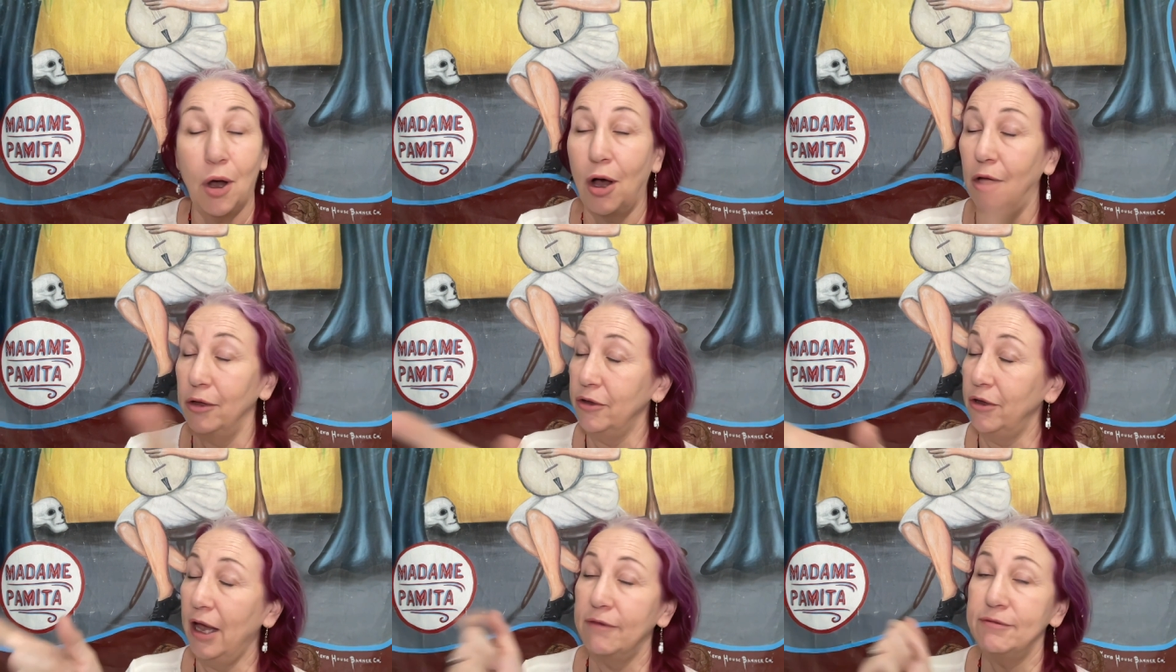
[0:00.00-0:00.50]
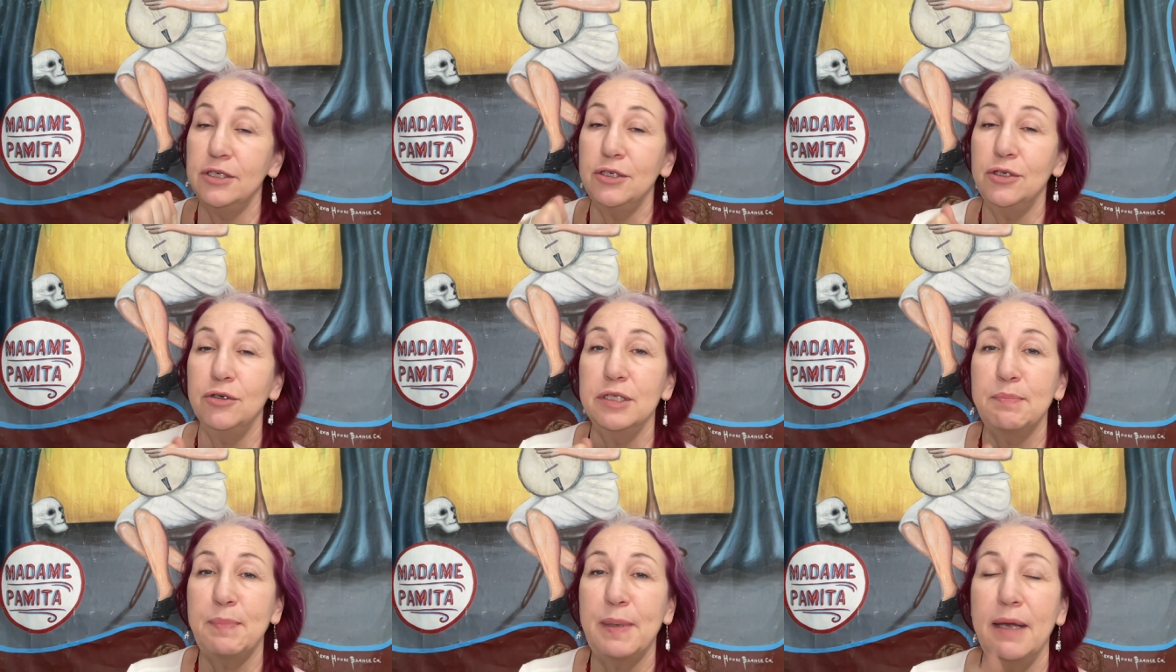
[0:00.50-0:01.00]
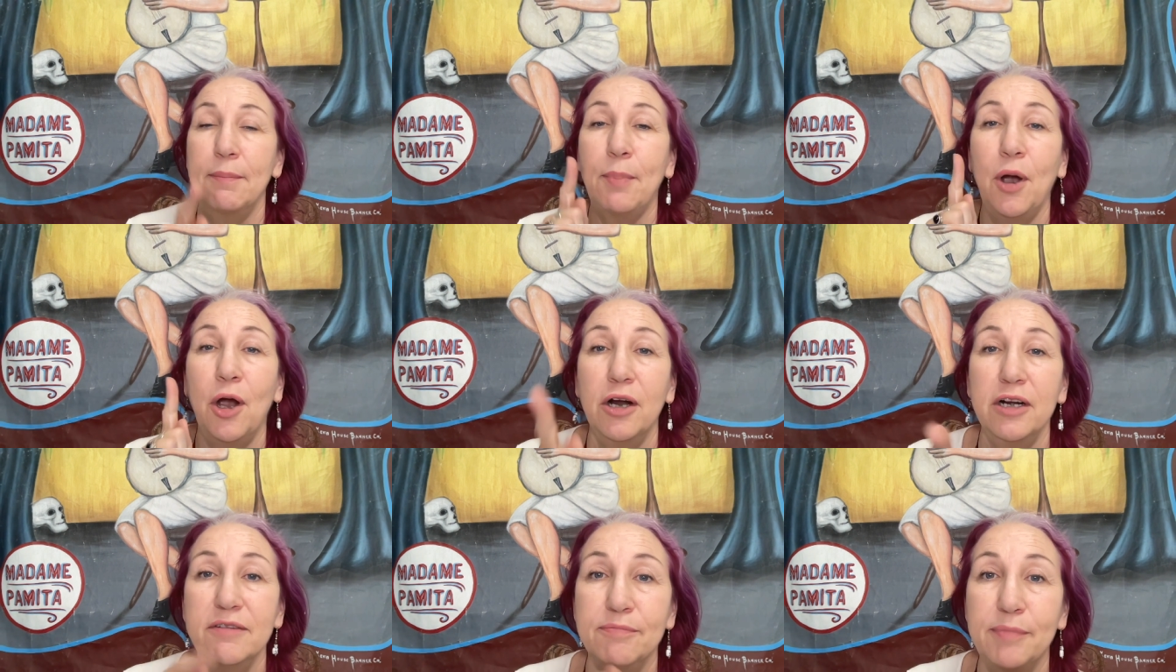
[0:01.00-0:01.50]
All you have to do is be a
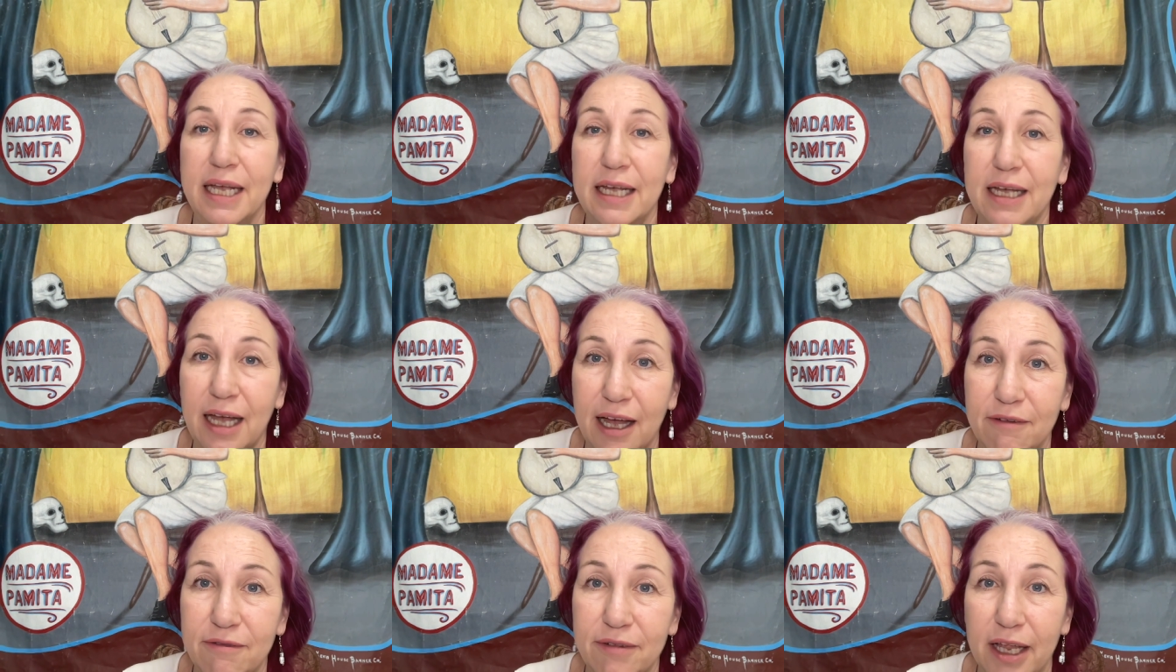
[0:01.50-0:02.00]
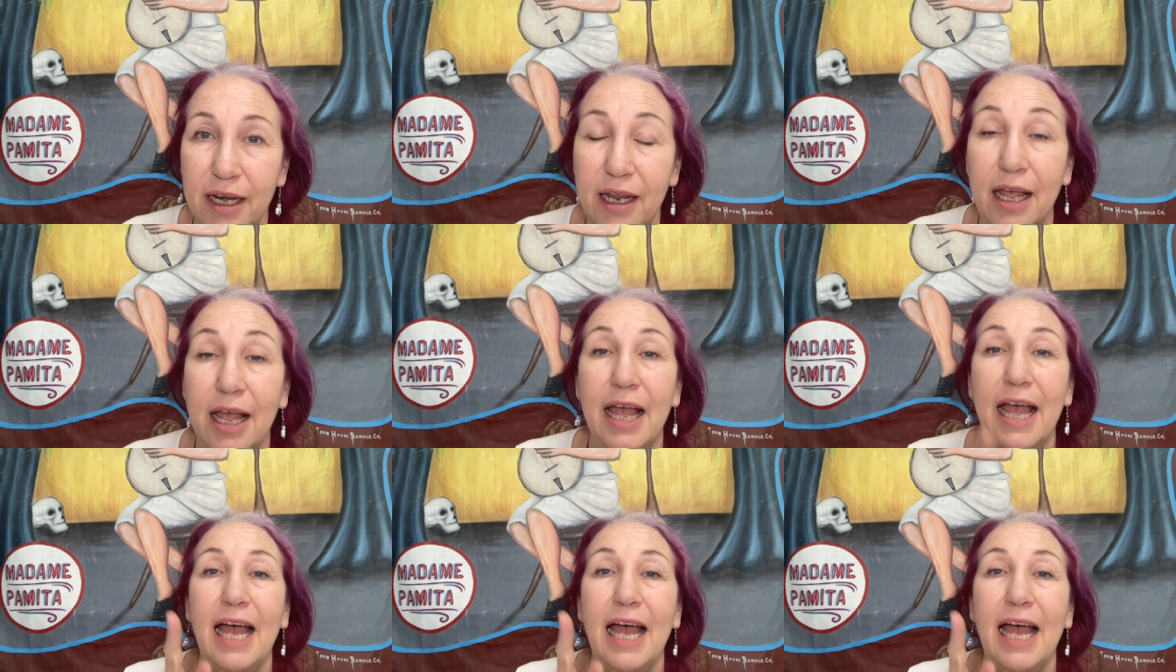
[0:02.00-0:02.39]
part of my coven.